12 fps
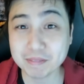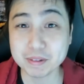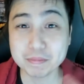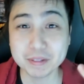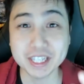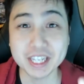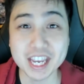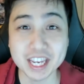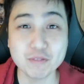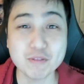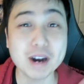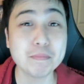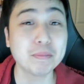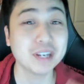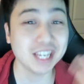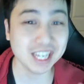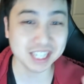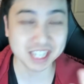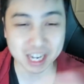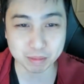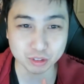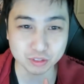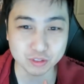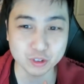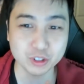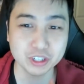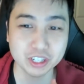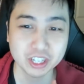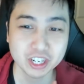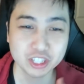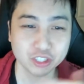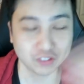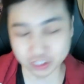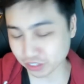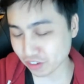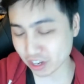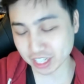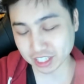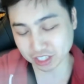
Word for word: I'm going to take while I'm playing Diablo 4. So first of all, let's